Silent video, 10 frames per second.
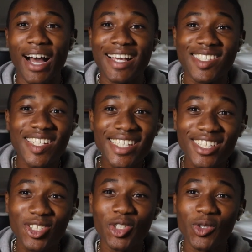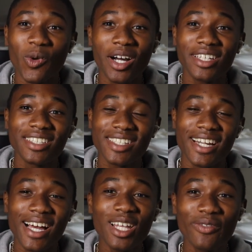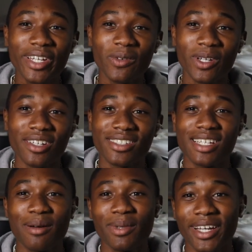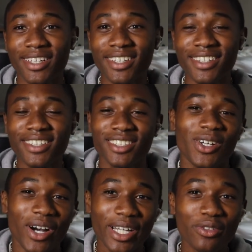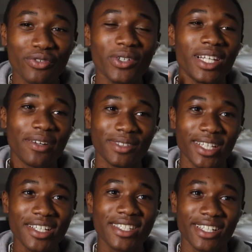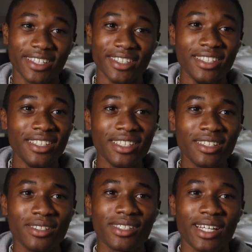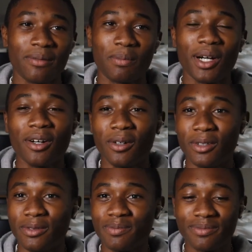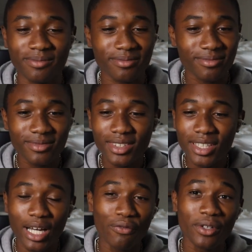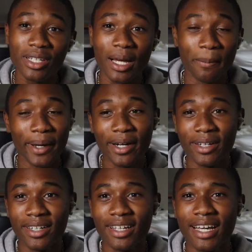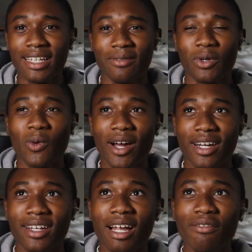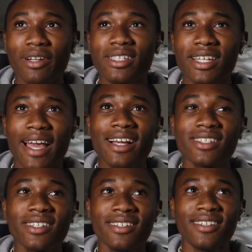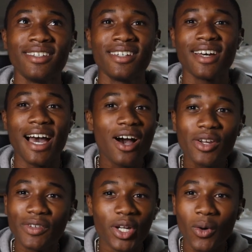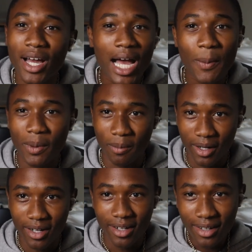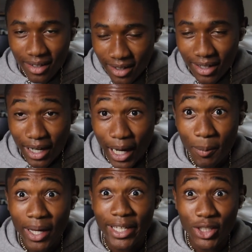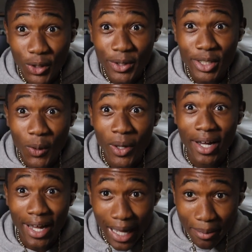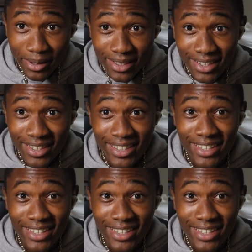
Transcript: I see the dude walking into the elevator with us. I'm like, yo, how you feel after yesterday? He was like, bro, I feel a lot better. And then we're walking out of the elevator. He's like, actually, I don't even know what happened, bro. I'm like, you don't know what happened?